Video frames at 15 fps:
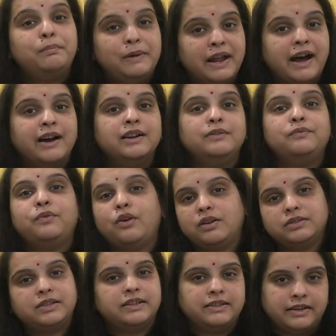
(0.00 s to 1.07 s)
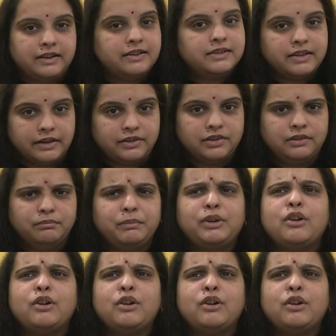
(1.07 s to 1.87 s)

plan for cesarean section.